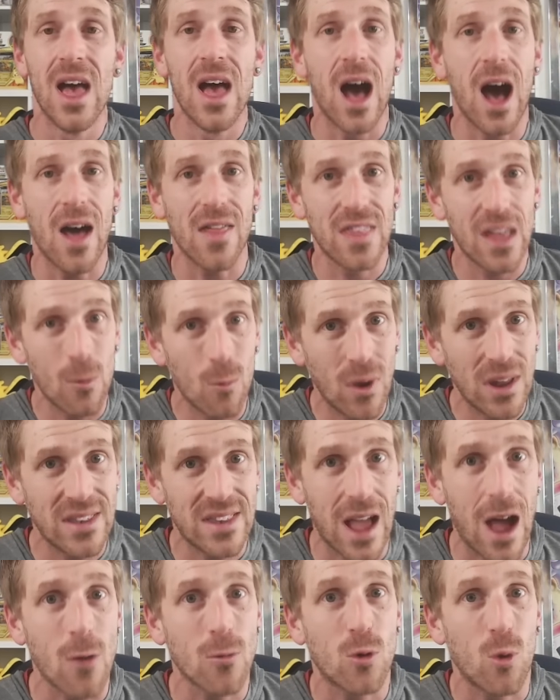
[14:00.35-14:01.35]
Uh, they went
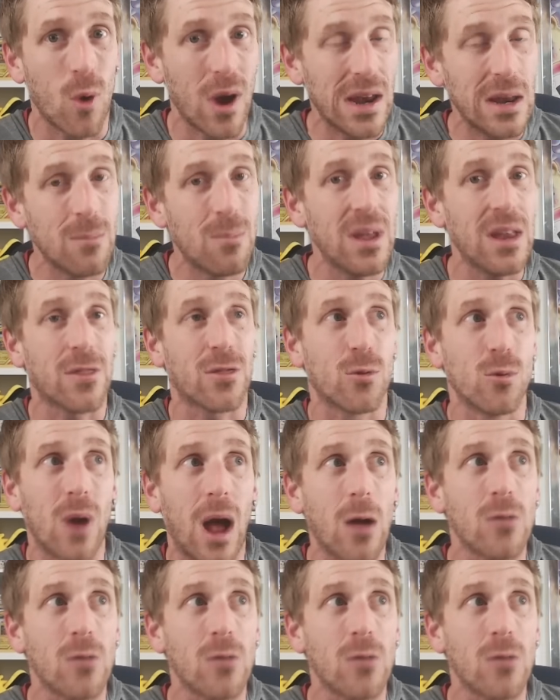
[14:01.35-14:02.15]
down quite a bit throughout